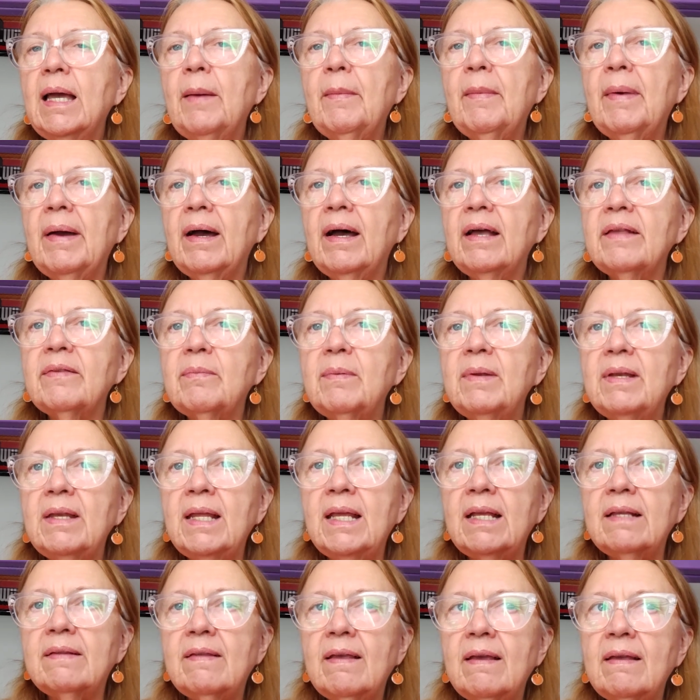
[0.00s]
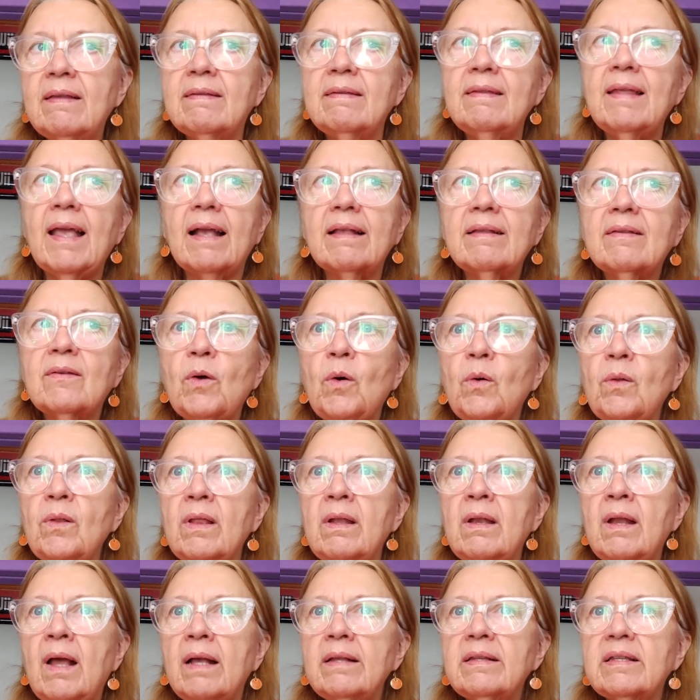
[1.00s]
My husband needs his next
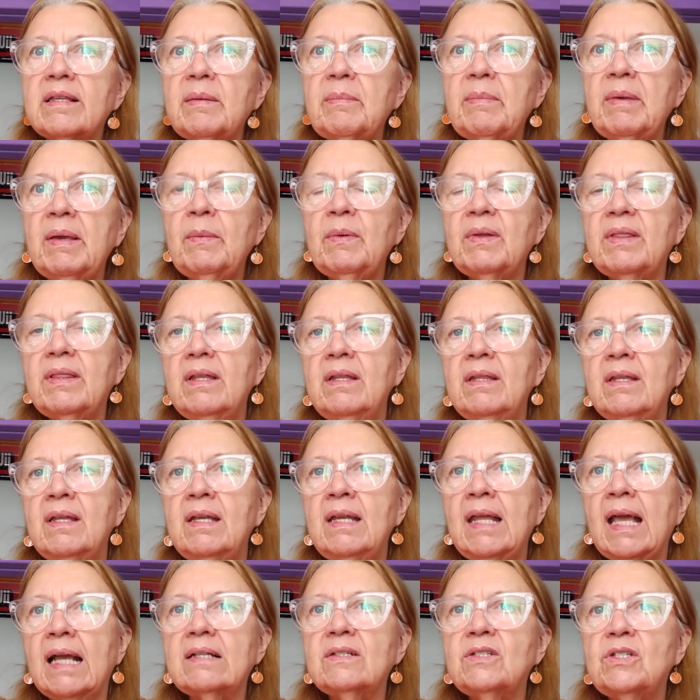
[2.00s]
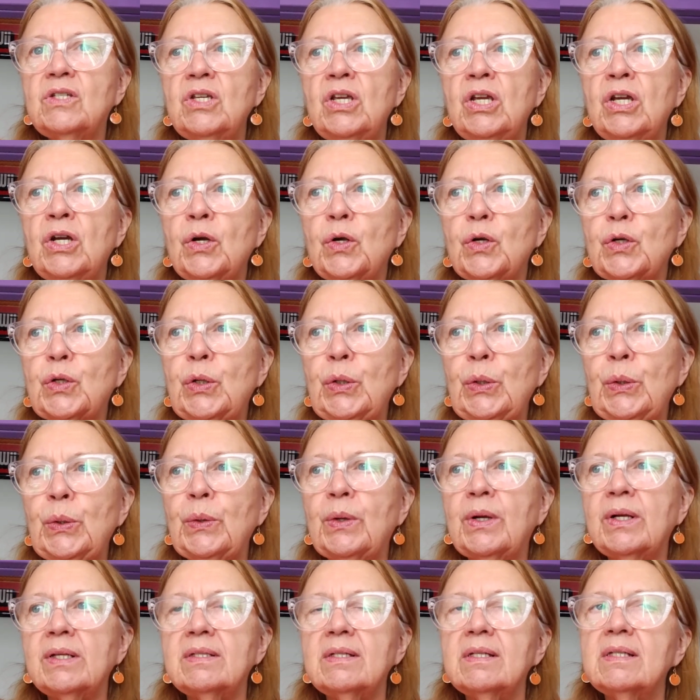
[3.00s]
colonoscopy within the next year or
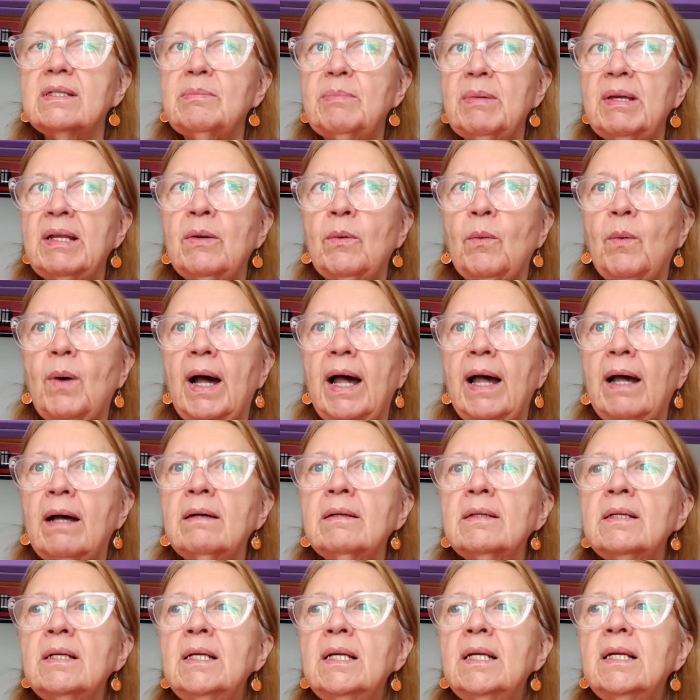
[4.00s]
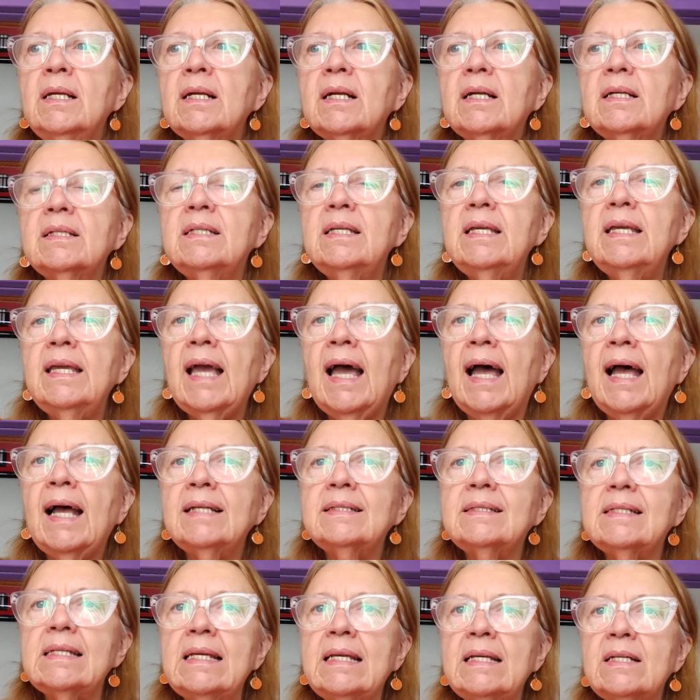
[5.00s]
two, because it's been a while, because he
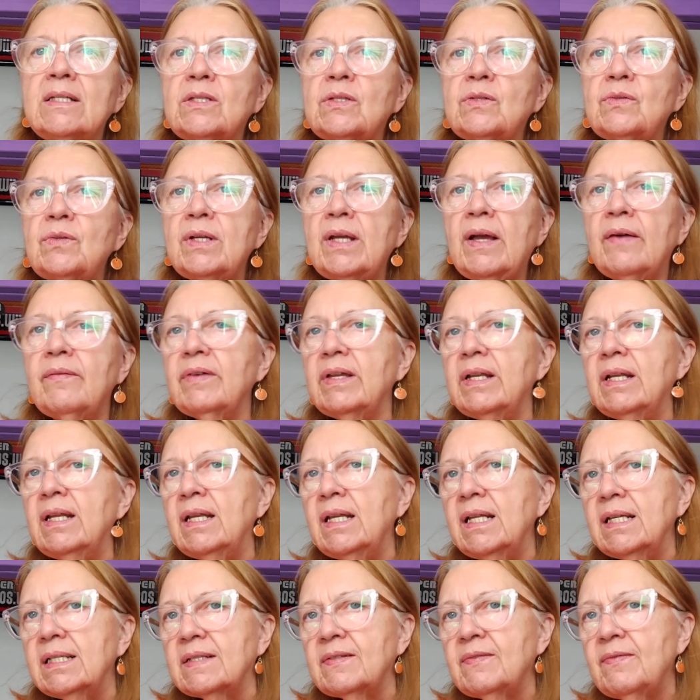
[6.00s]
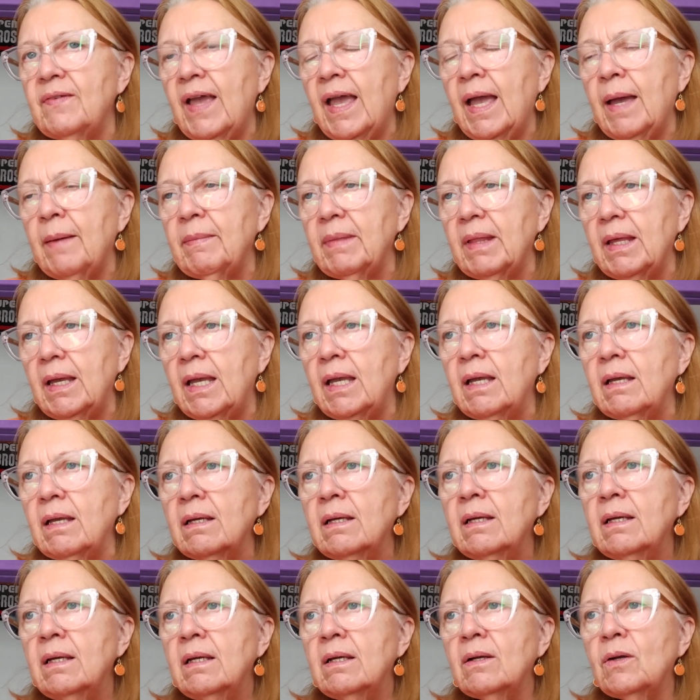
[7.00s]
has a history of it in his family,
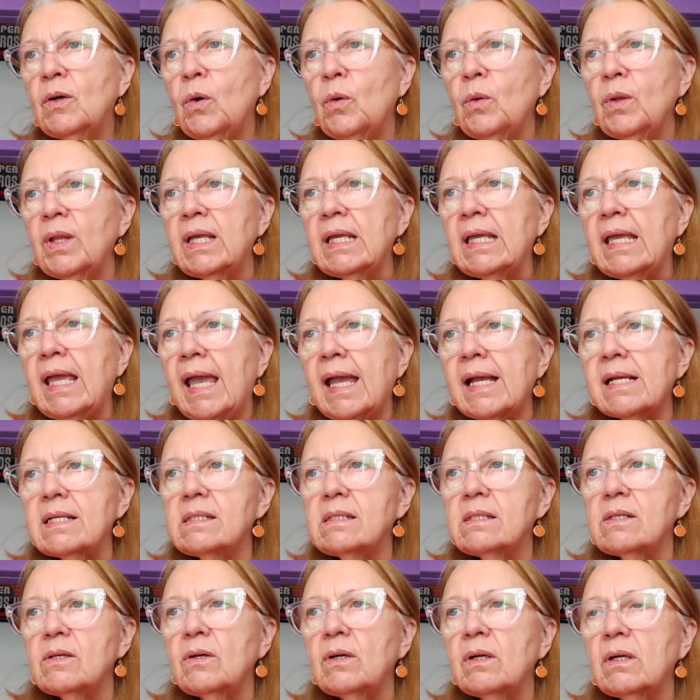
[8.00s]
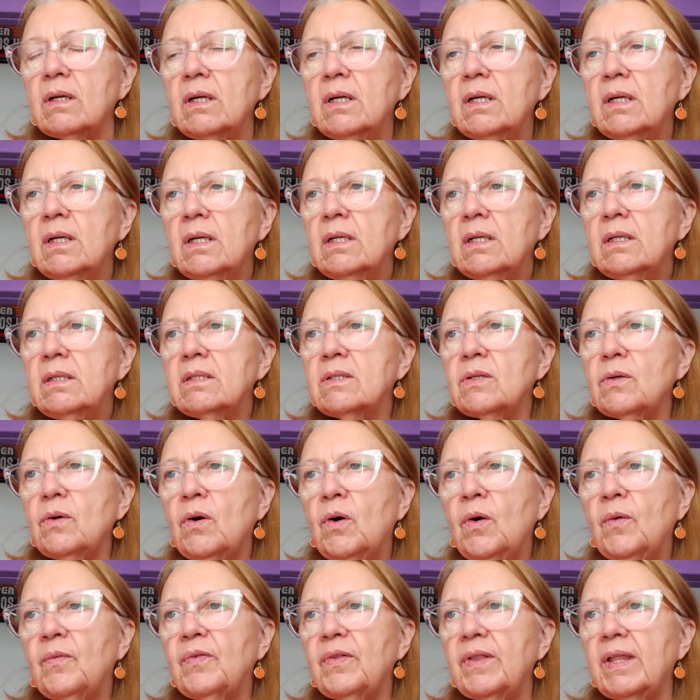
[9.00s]
colon cancer. So
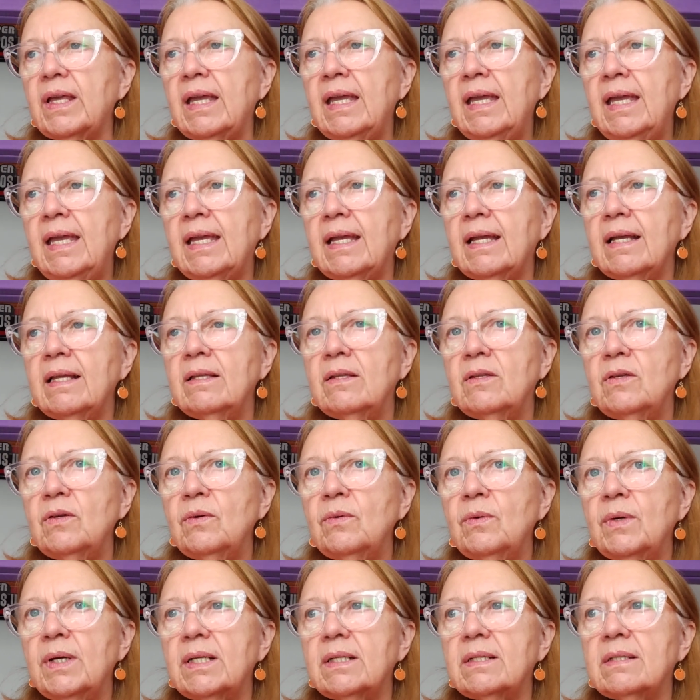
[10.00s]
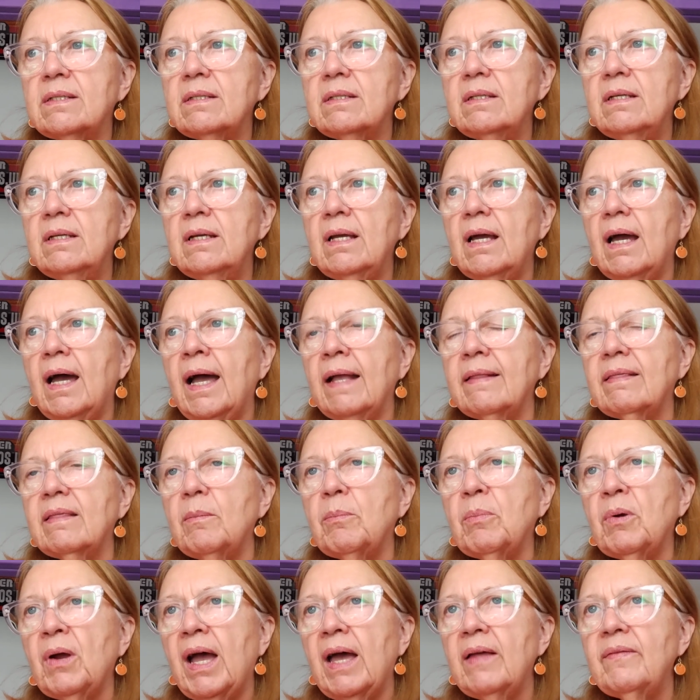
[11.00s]
hopefully he can do it at
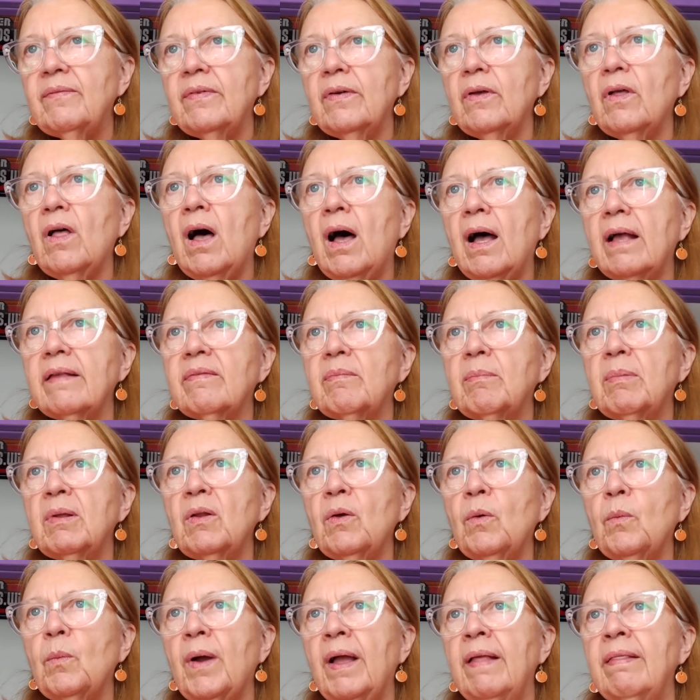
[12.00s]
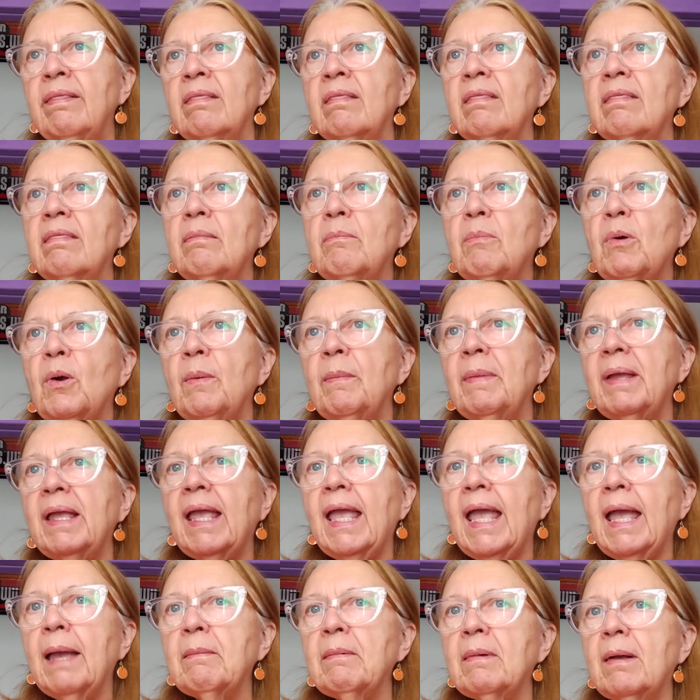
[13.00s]
the Prattville Hospital when
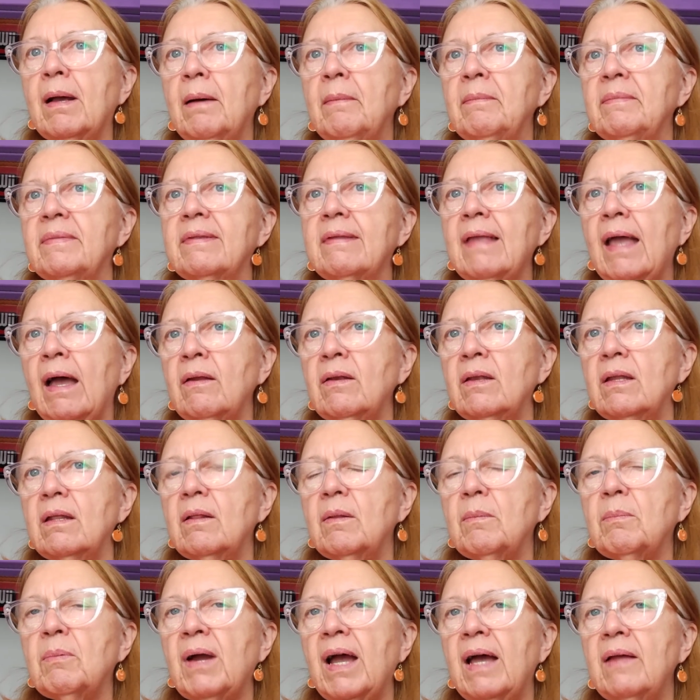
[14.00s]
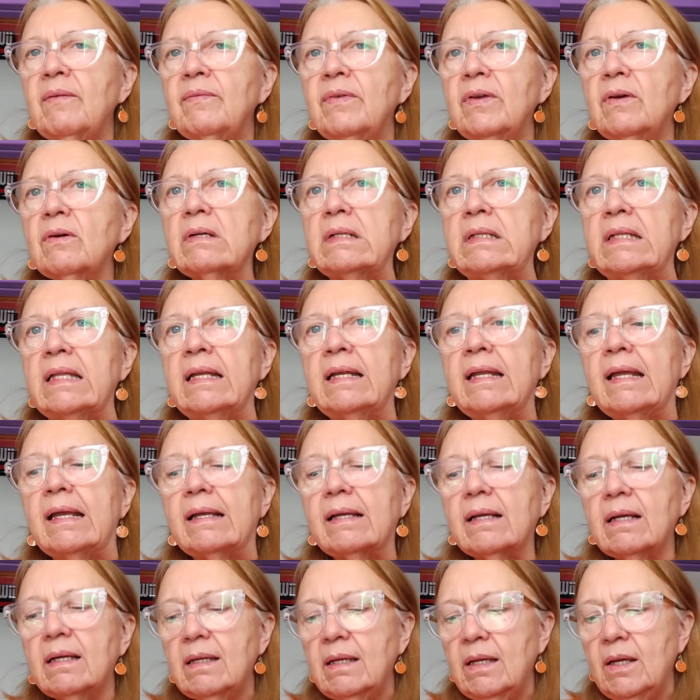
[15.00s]
Birmingham comes down to the Prattville
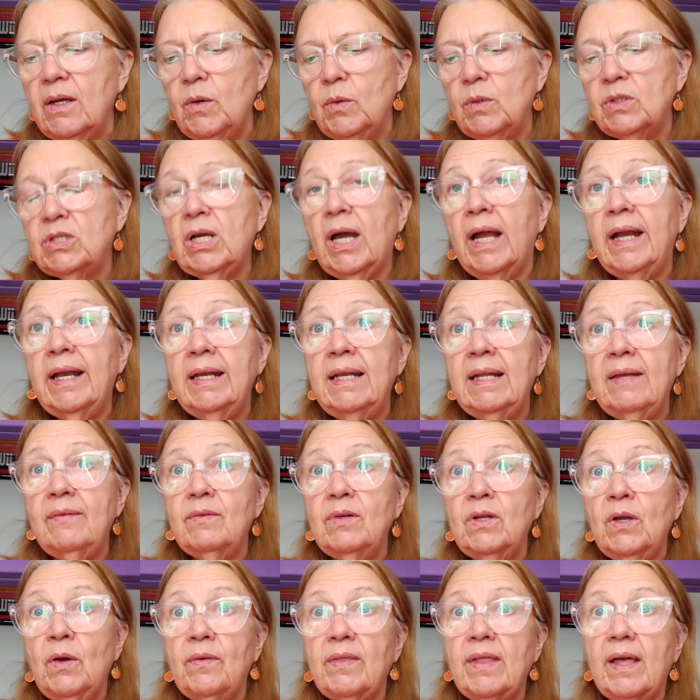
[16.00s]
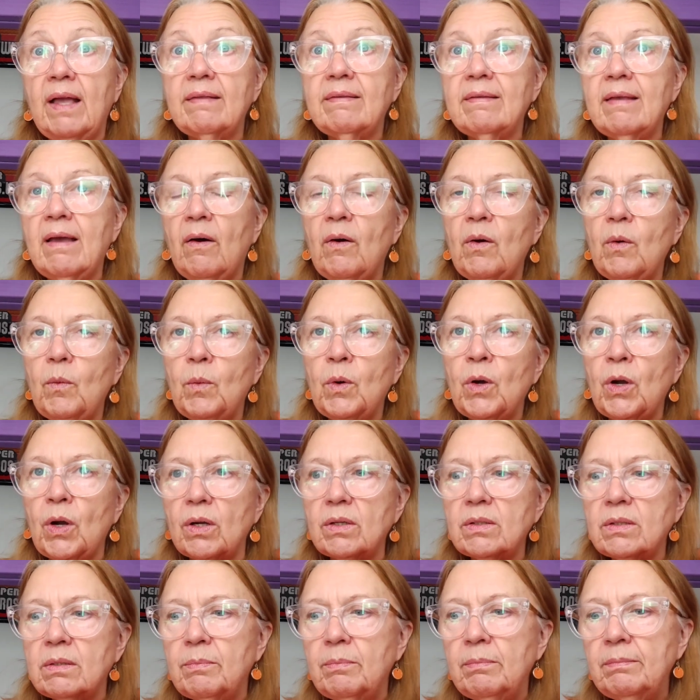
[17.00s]
clinic, which I didn't even know that's how it
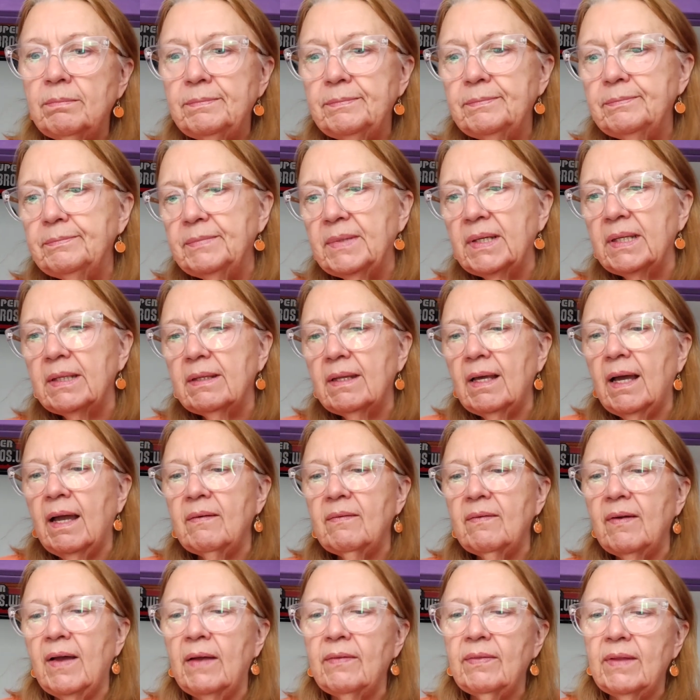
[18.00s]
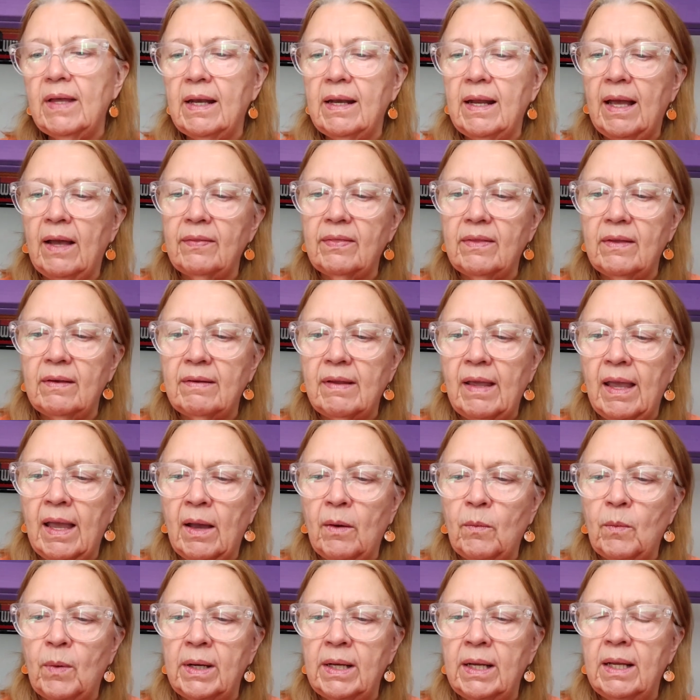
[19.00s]
worked. But I found that out the day
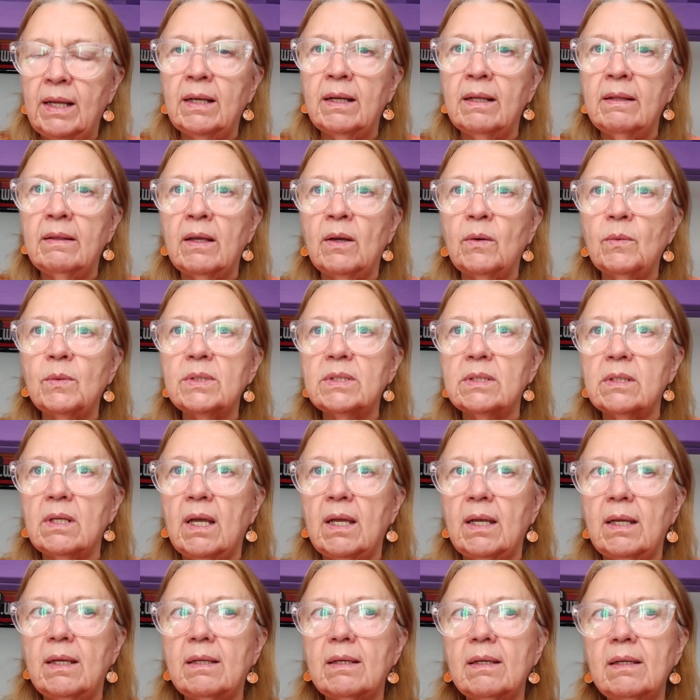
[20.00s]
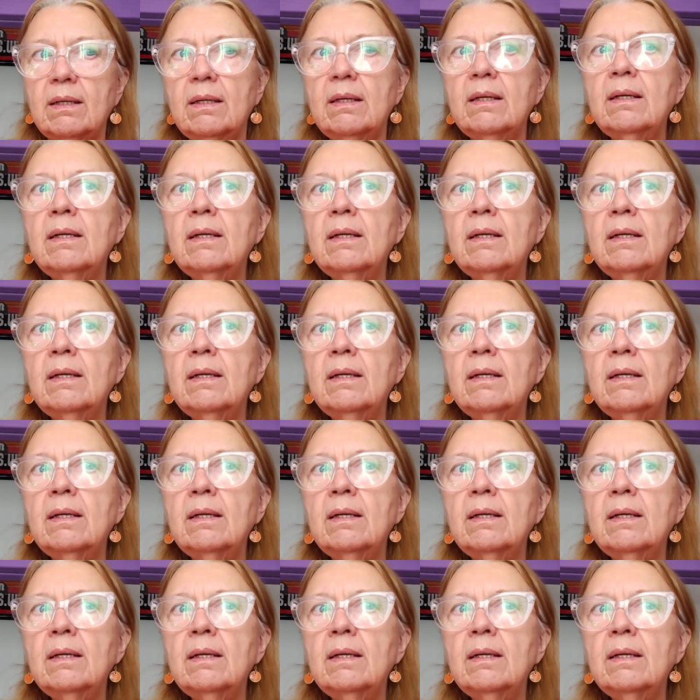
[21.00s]
I went in, and there was like